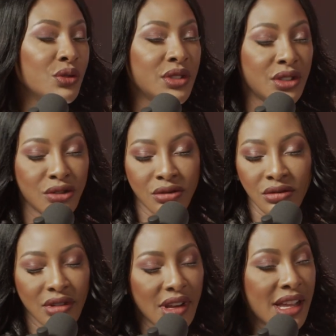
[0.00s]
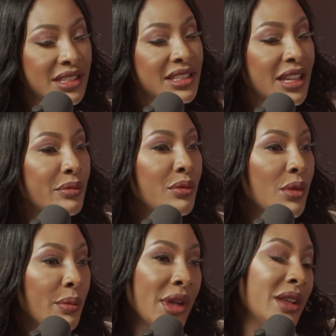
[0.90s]
So, as you said,
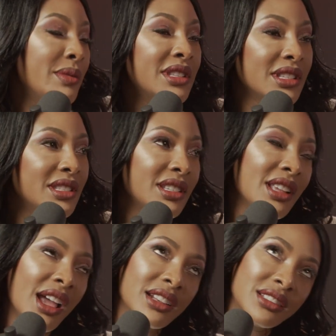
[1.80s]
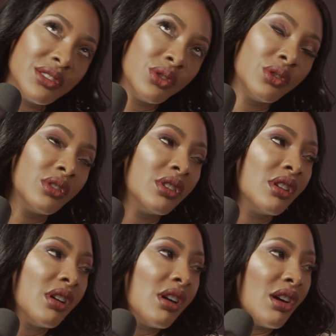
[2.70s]
many businesses had to
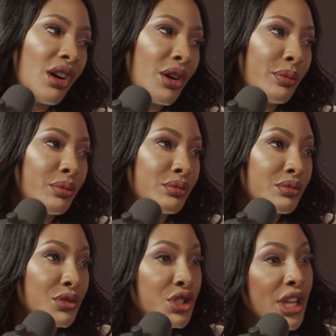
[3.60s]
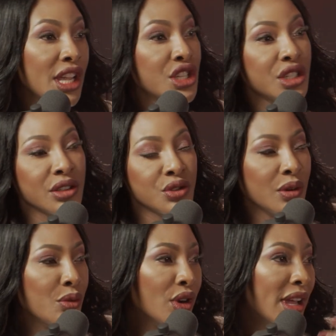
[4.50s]
um, change it to a
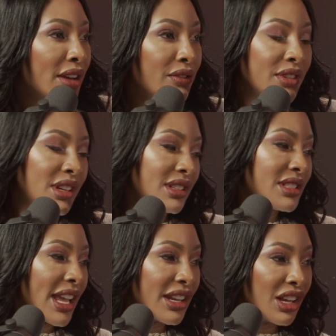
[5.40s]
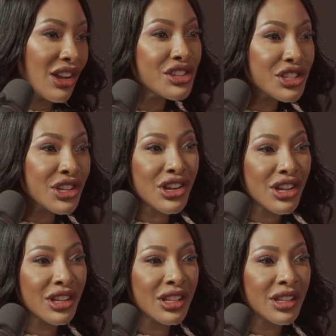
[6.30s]
more kind of either
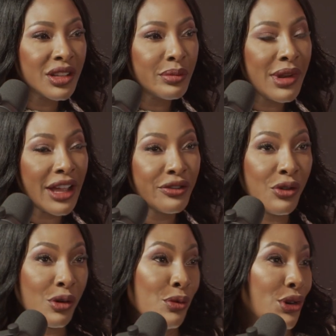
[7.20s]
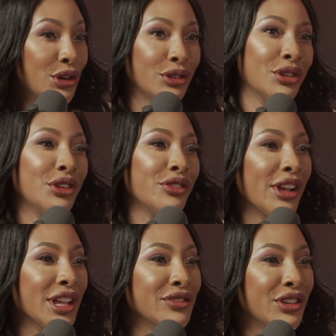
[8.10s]
technological platform or I
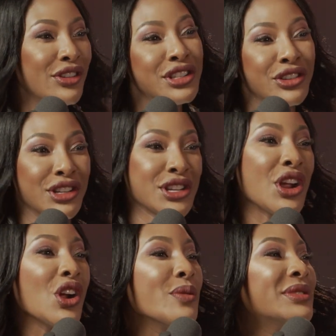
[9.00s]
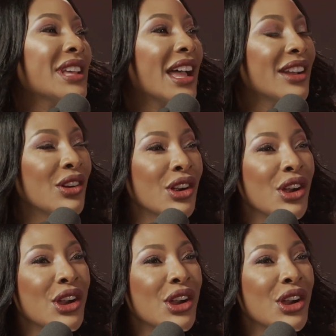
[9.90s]
guess for the restaurants, curbside or